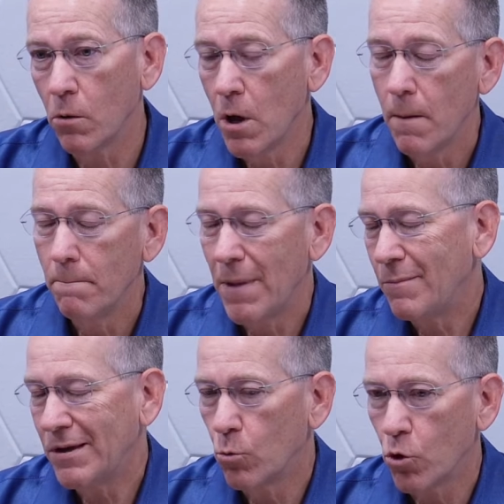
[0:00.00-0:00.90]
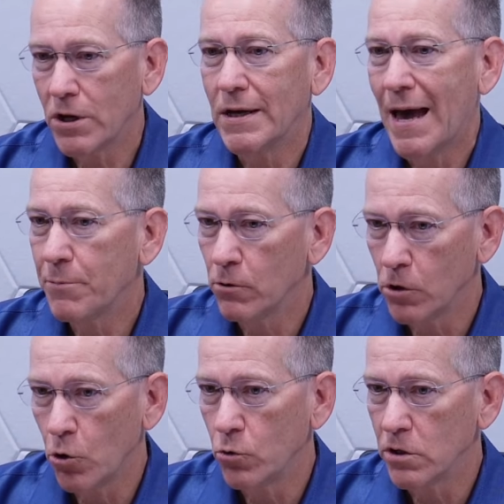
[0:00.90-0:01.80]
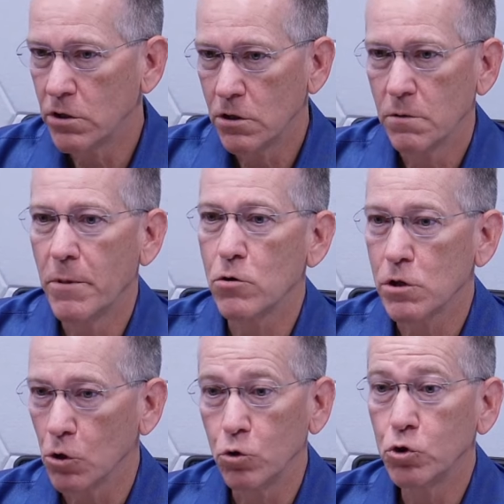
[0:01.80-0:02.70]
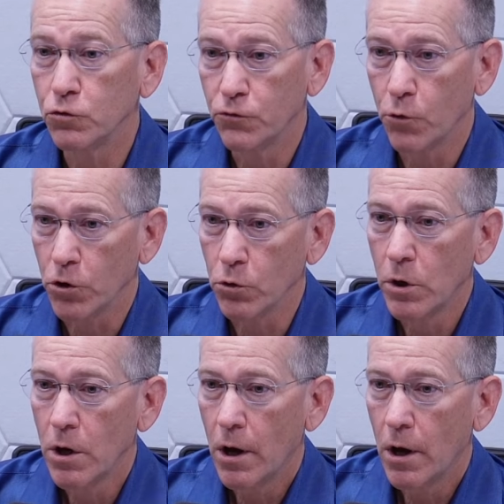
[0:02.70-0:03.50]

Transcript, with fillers: Well, maybe a working capital loan is, is a better solution for you.